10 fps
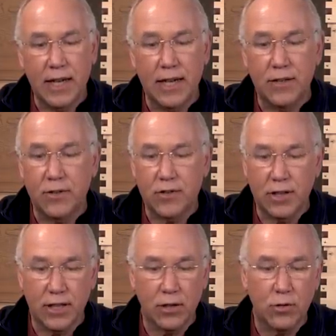And there is a
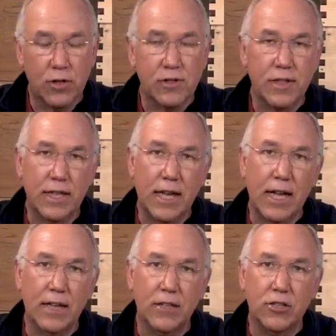link, of course, at the
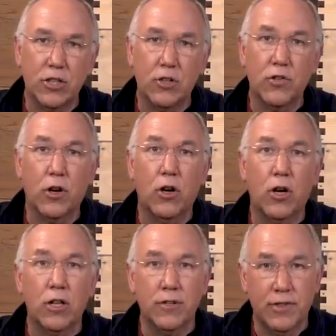end that shows
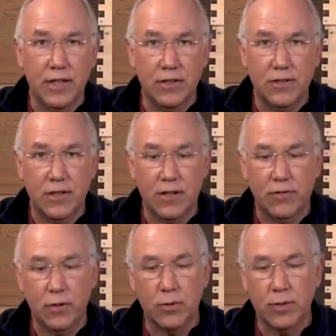all of these uh,
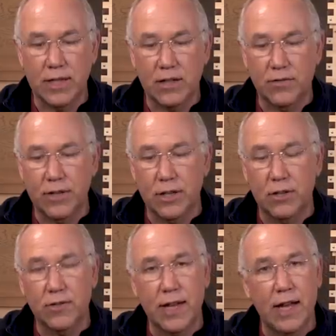frequently asked
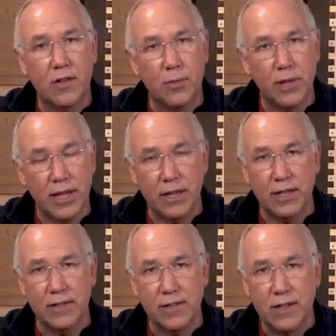videos as a
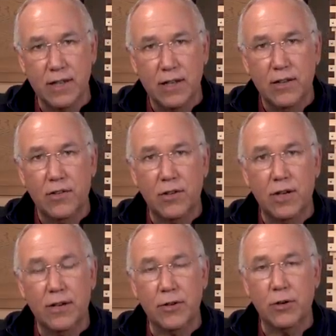playlist.
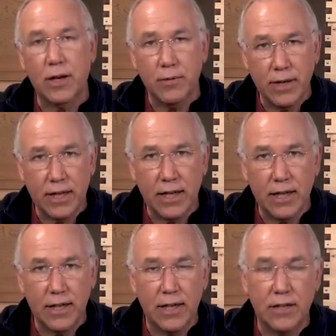So have a great
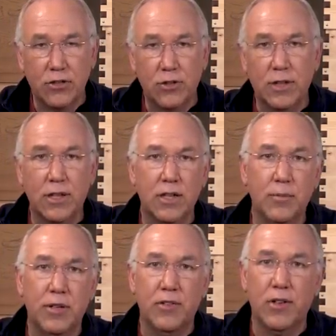weekend and enjoy your
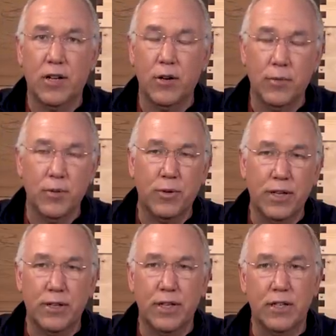honeybees. I hope the
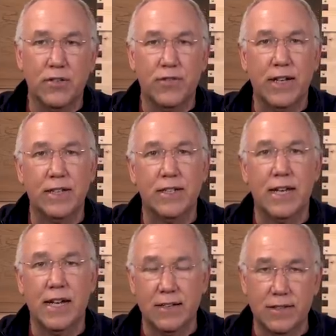weather is
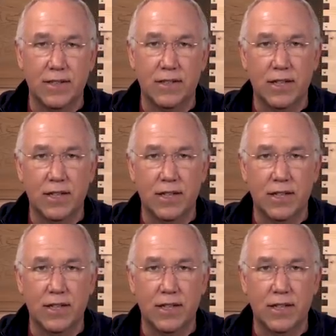fantastic.